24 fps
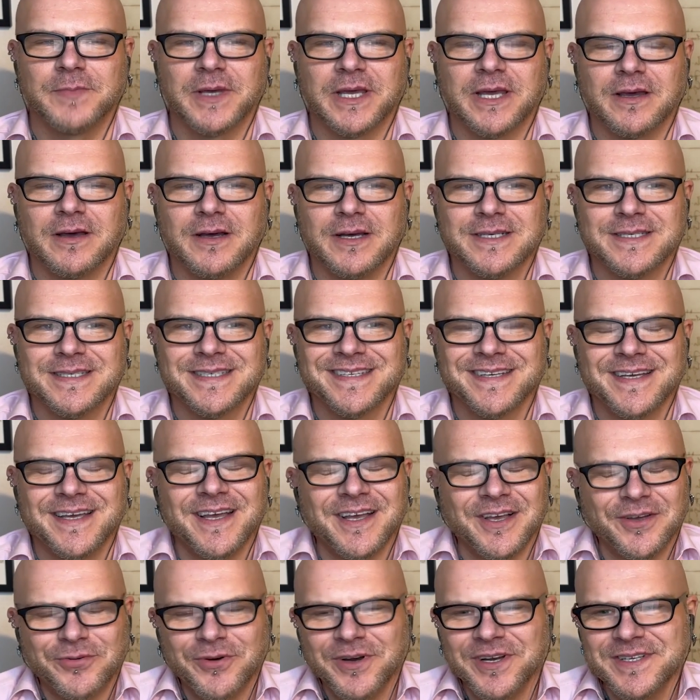because
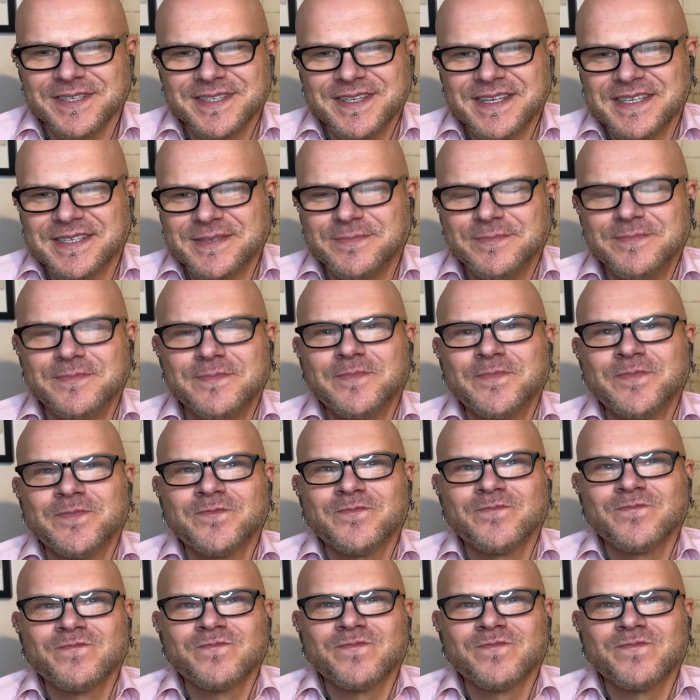criticism,